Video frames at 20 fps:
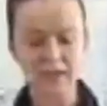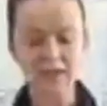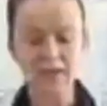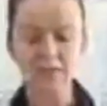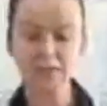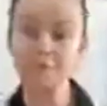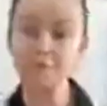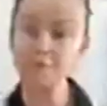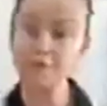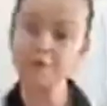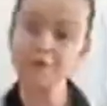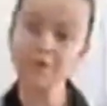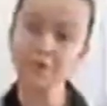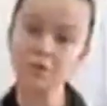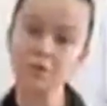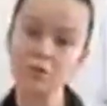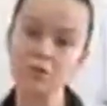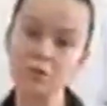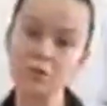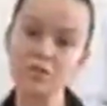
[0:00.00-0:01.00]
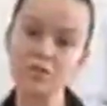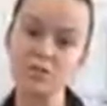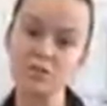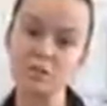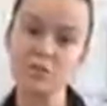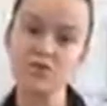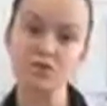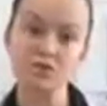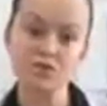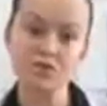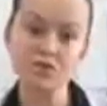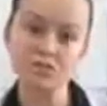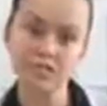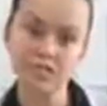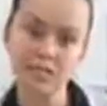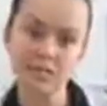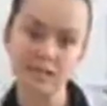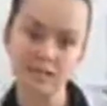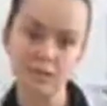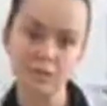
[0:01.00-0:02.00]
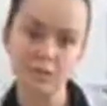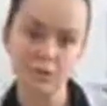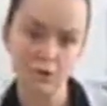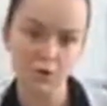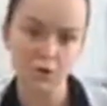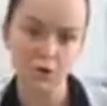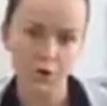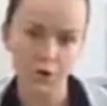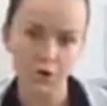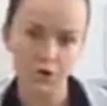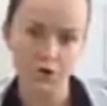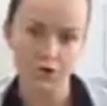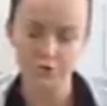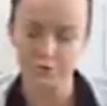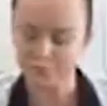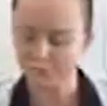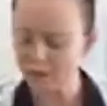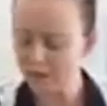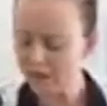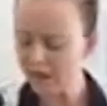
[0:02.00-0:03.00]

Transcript: The first thing to do is to address the technique with your coach.